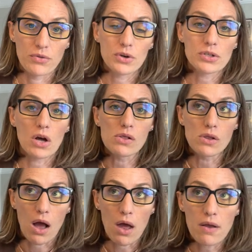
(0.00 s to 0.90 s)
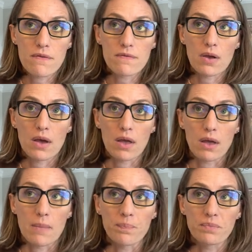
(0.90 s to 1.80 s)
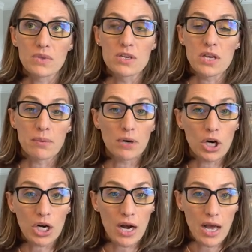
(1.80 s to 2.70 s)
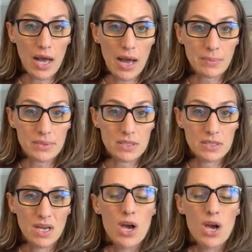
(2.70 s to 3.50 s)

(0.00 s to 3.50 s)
There's a lot of um, dimmer apps.